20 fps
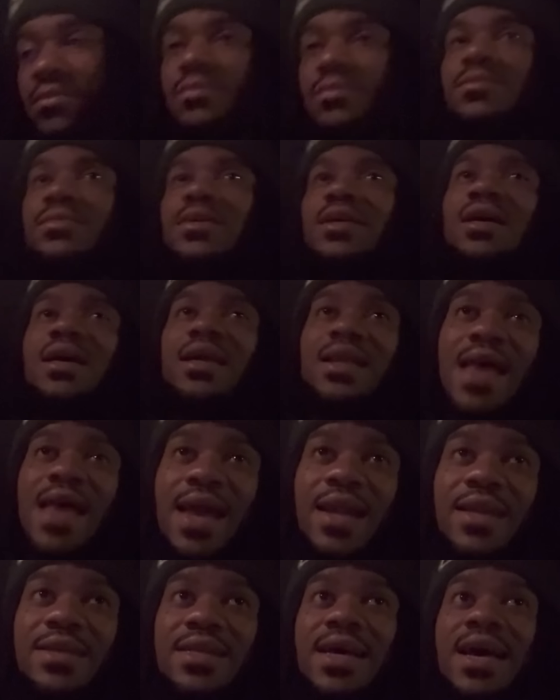But a
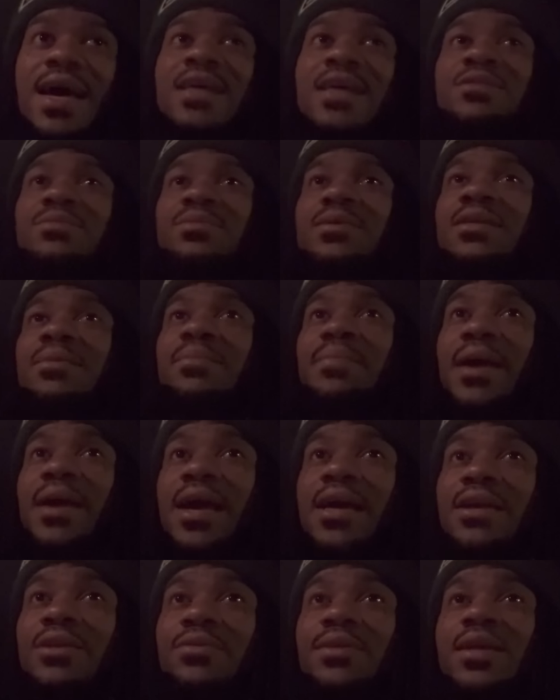lot of times when a
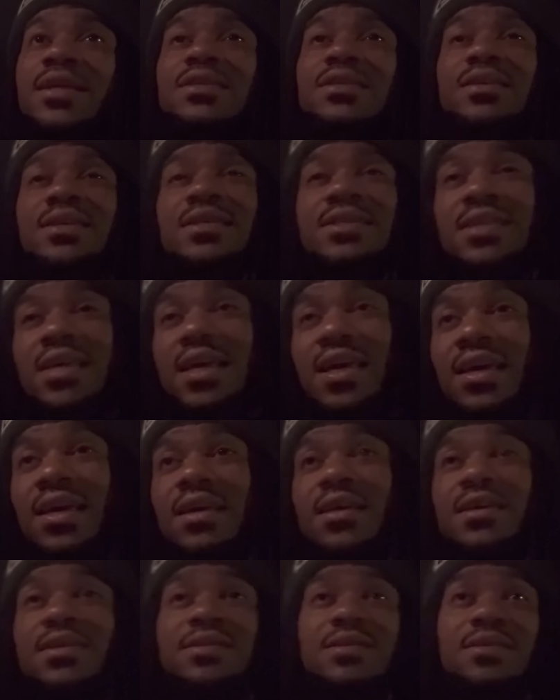man do that to his
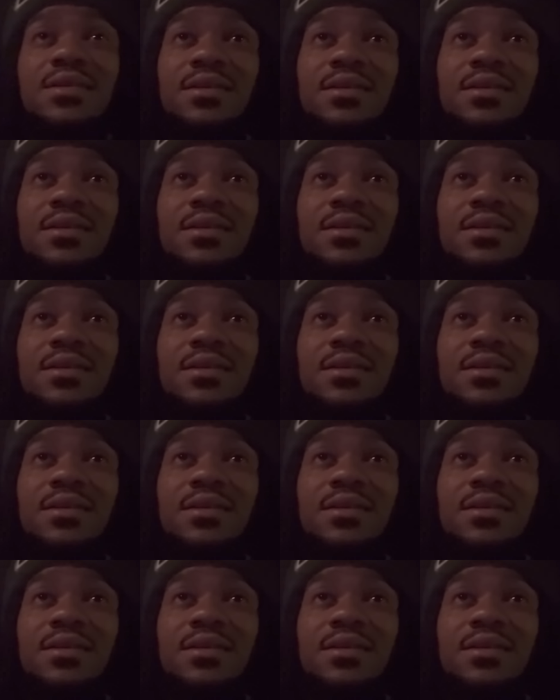kids,